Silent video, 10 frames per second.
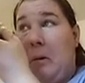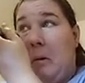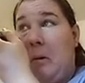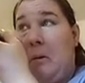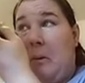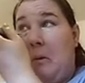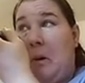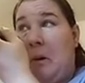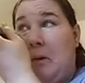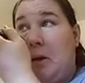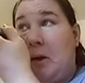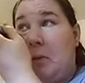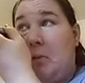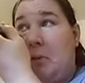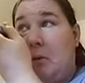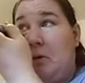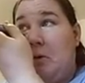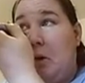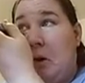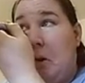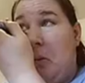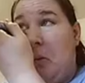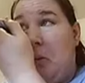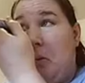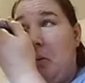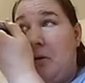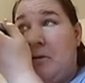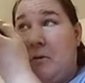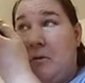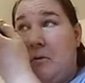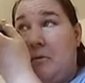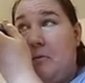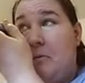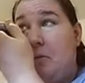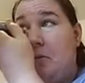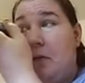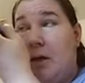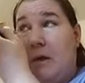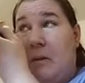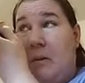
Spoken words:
not taking too much time on myself thing.